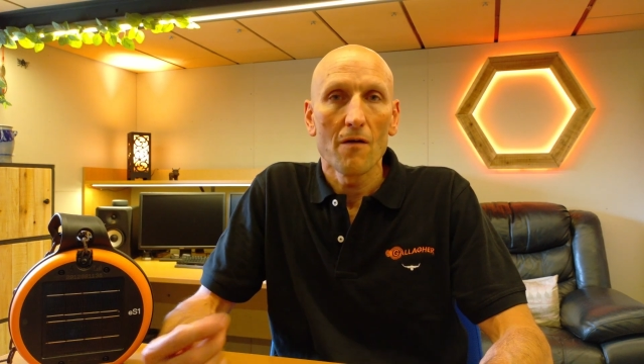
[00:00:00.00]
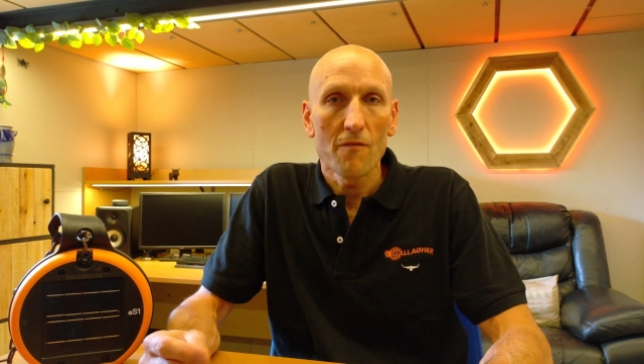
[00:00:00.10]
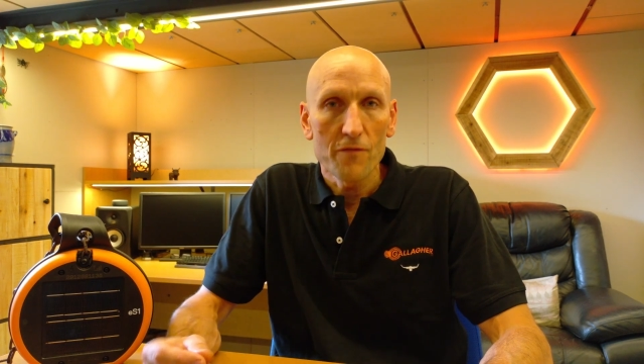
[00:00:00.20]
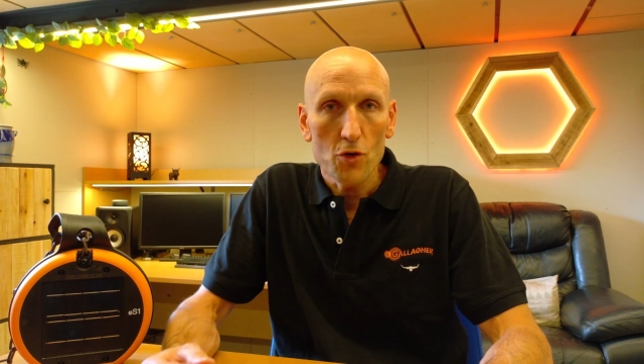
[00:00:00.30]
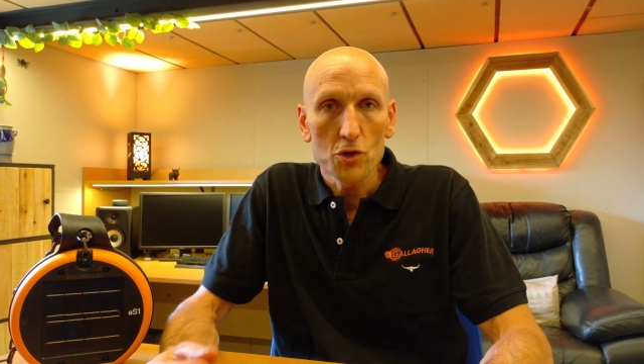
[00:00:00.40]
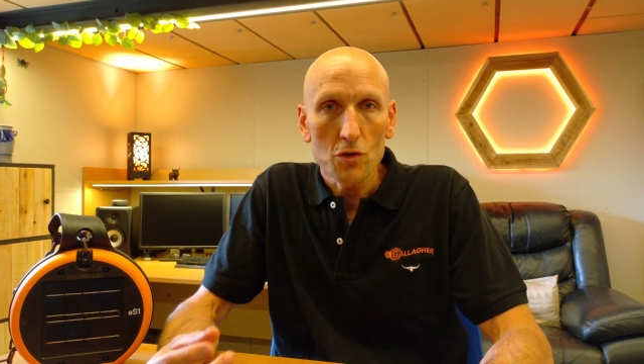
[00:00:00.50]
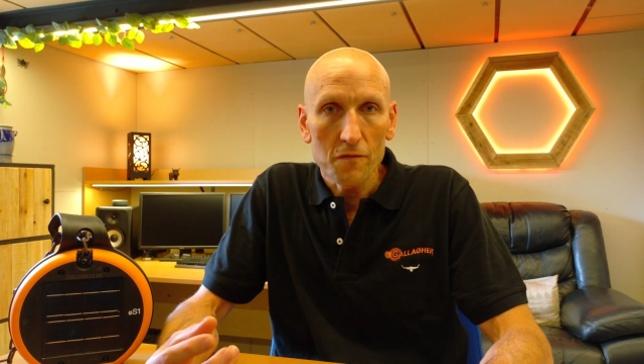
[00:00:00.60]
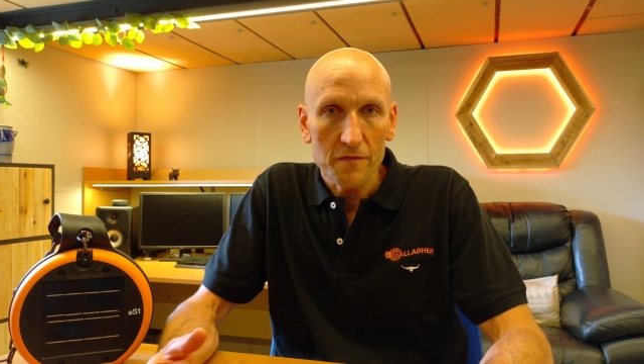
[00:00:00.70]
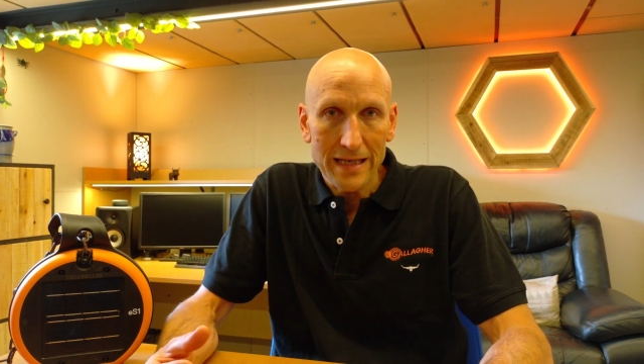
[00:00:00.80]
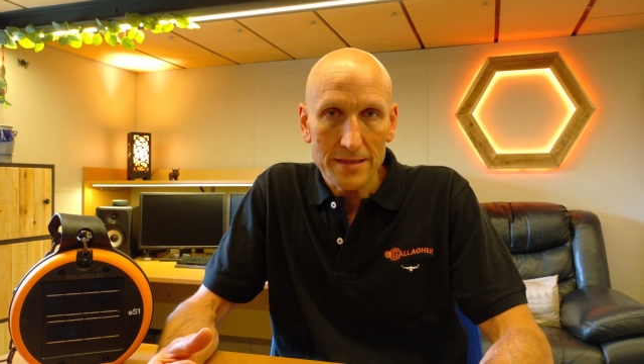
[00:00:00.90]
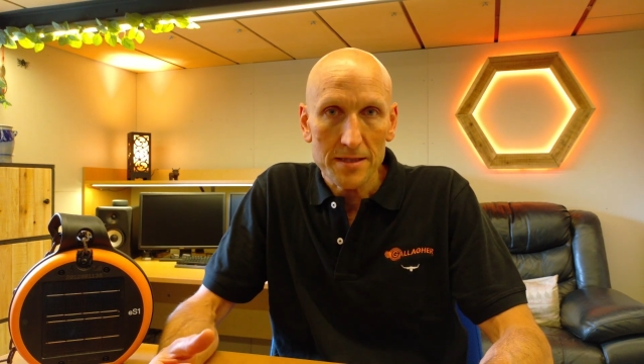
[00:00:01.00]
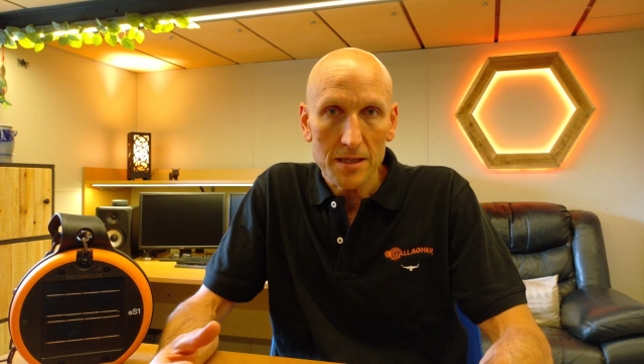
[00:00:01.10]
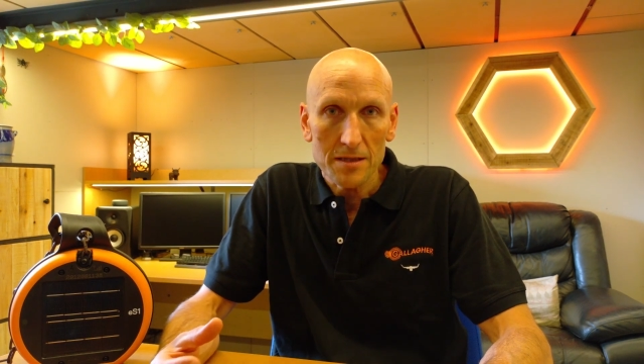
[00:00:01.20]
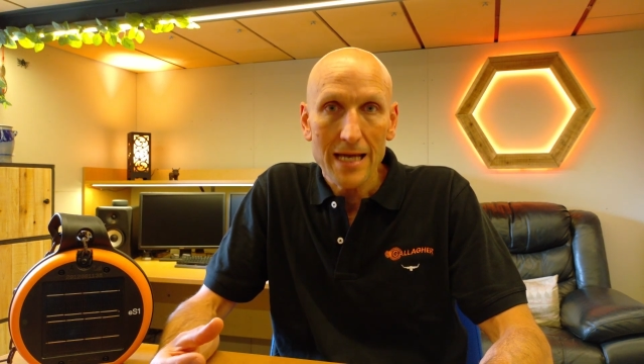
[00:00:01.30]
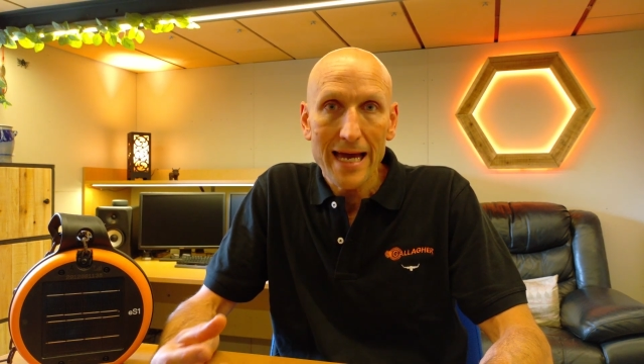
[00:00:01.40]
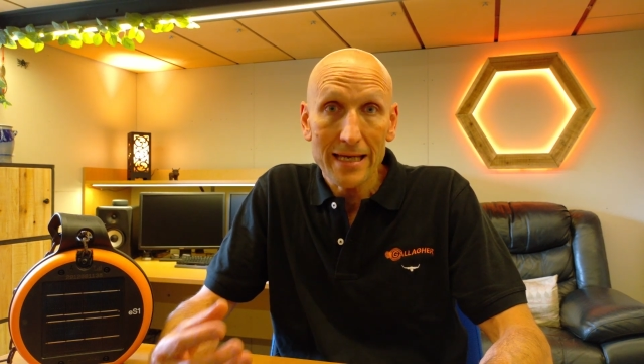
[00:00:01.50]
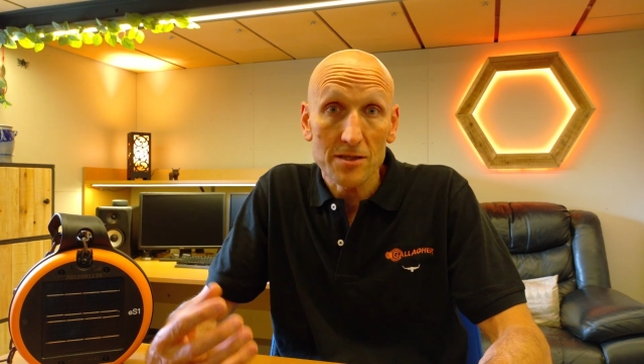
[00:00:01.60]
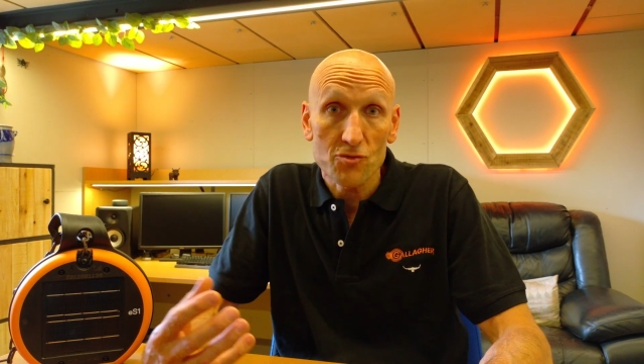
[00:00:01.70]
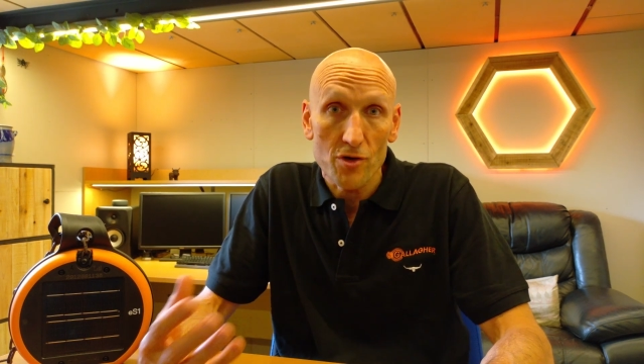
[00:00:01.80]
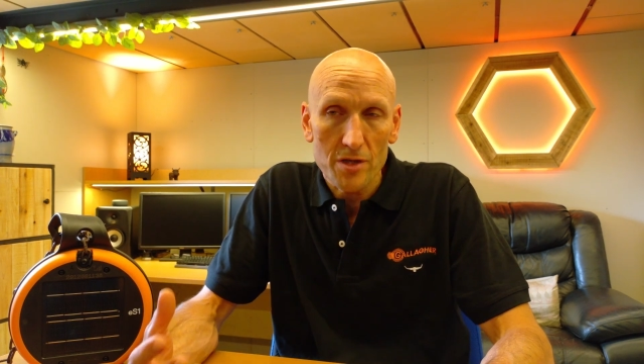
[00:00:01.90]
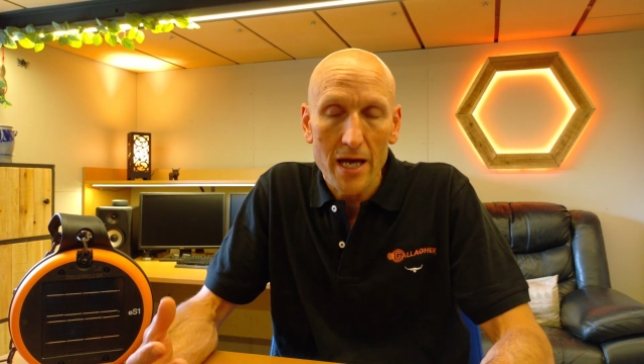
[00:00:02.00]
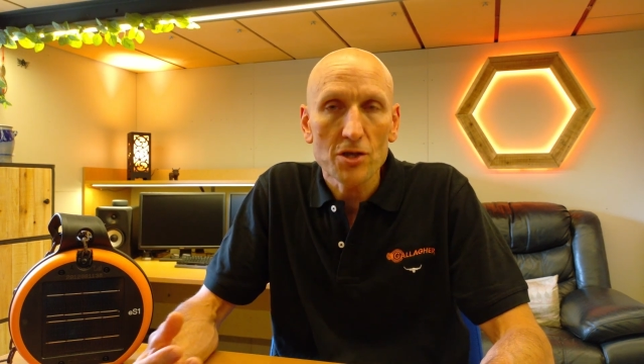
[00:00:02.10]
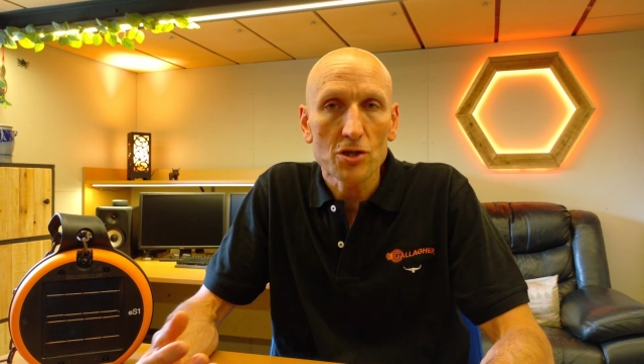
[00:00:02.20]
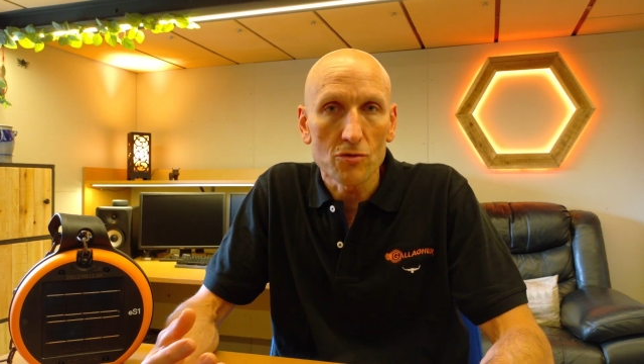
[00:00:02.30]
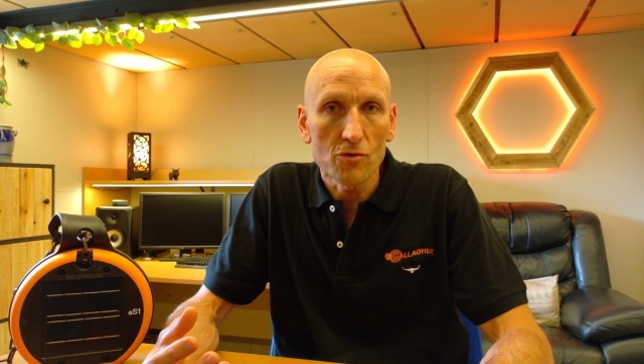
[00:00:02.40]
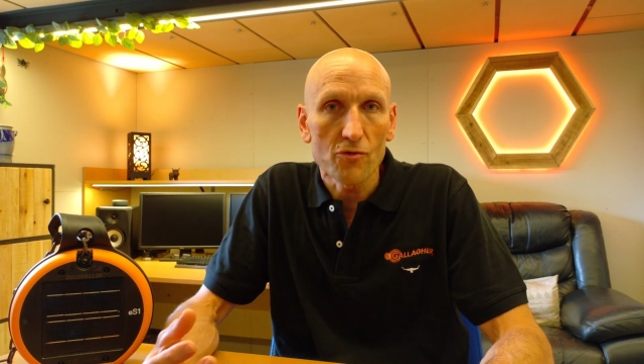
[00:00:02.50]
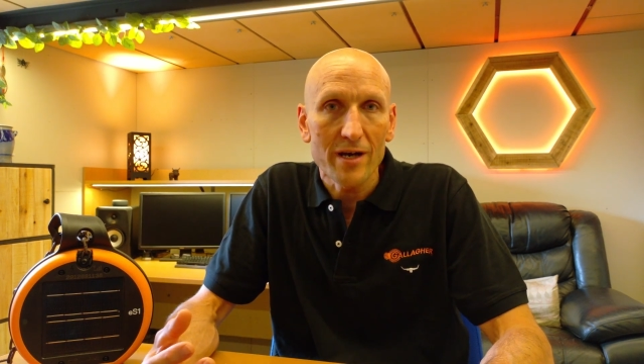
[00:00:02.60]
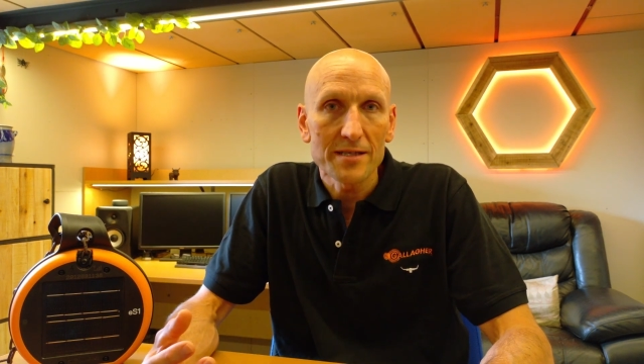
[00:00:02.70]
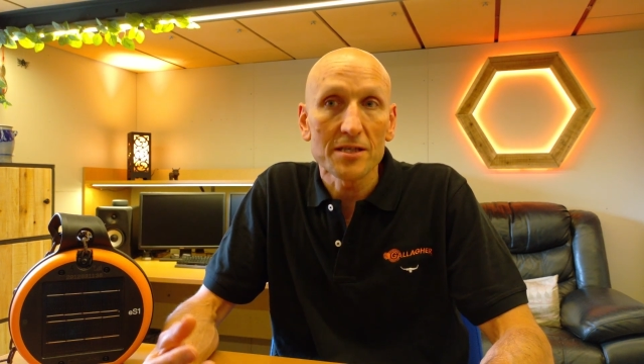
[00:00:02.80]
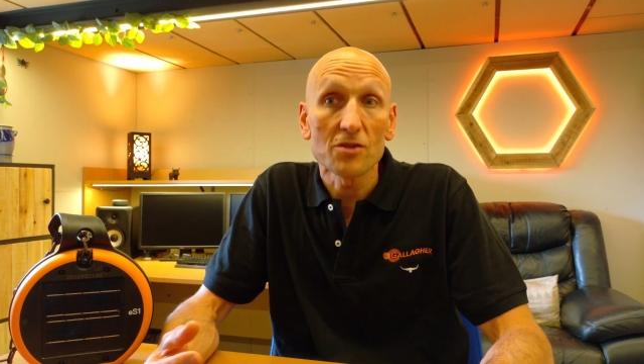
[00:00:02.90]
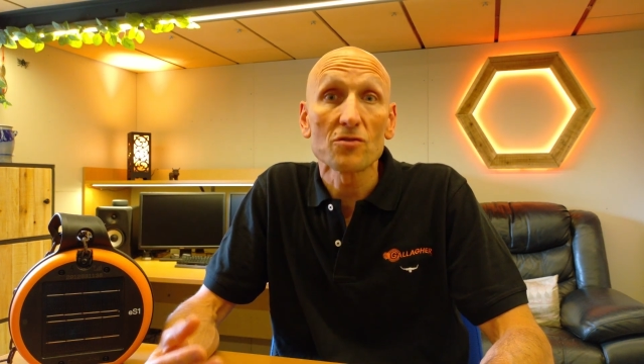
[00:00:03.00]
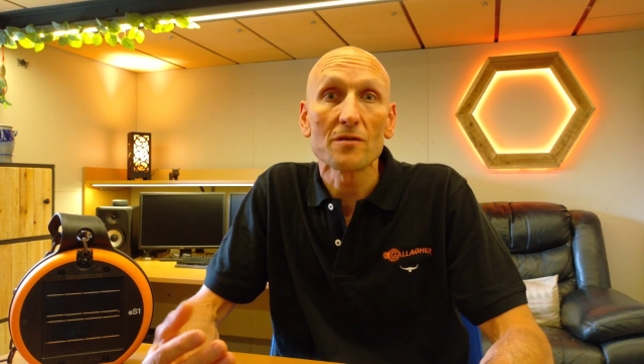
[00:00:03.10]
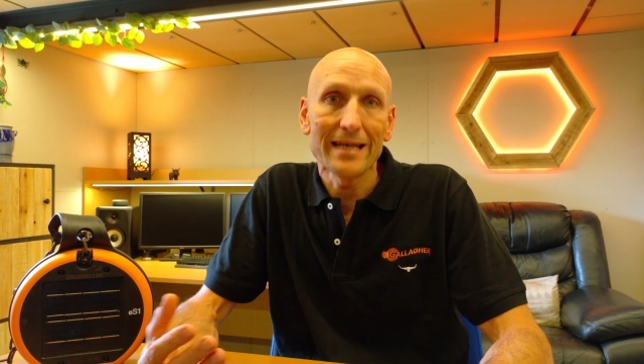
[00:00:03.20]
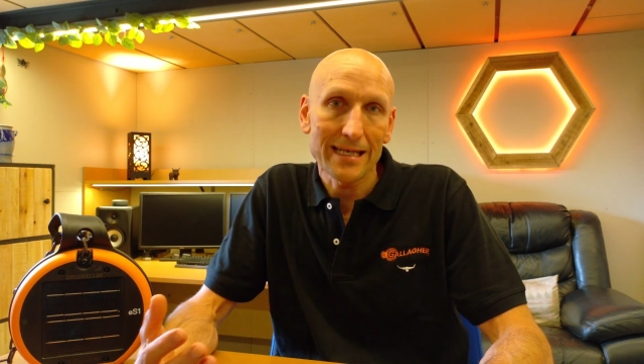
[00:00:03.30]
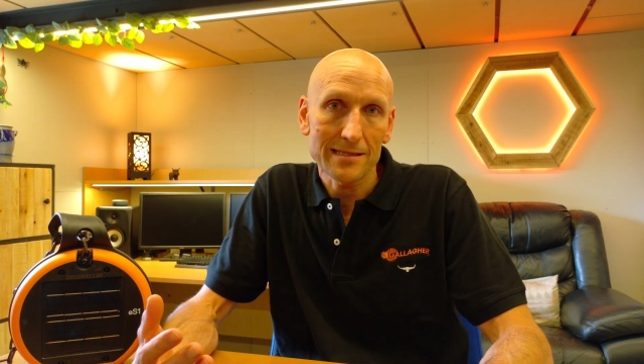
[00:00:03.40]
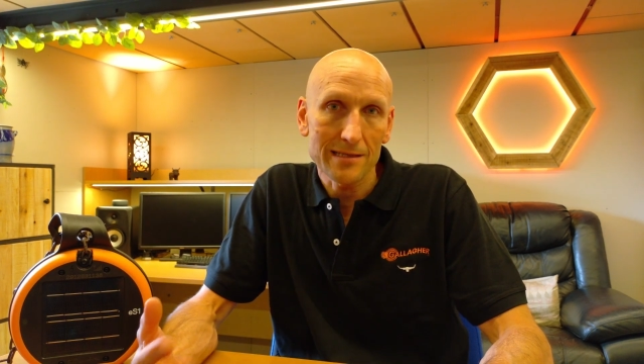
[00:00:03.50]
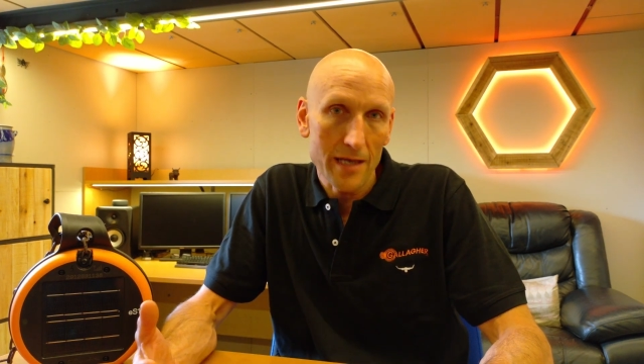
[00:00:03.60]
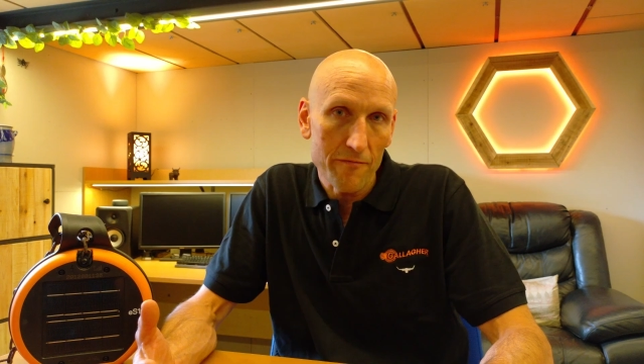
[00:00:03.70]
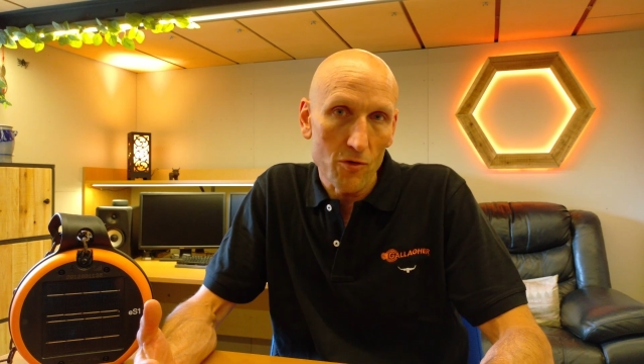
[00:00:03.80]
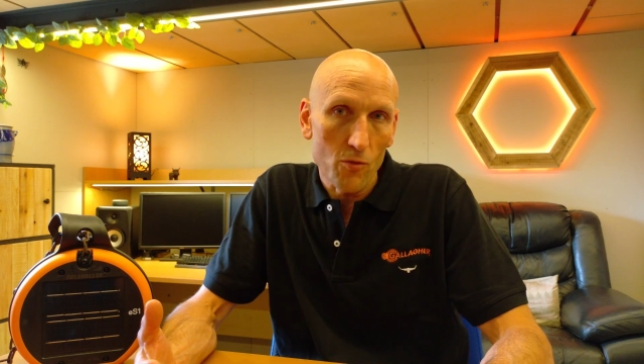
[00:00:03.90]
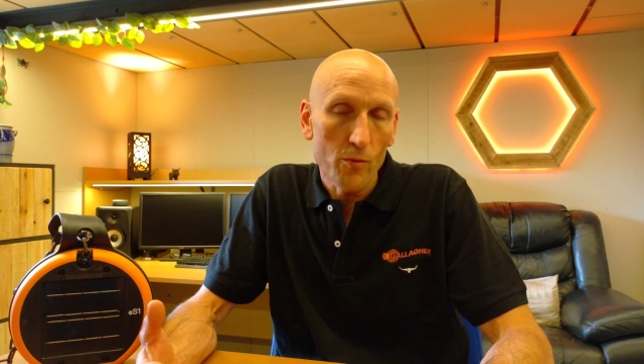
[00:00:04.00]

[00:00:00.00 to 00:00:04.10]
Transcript: Virtual fencing takes rotational grazing to the next level,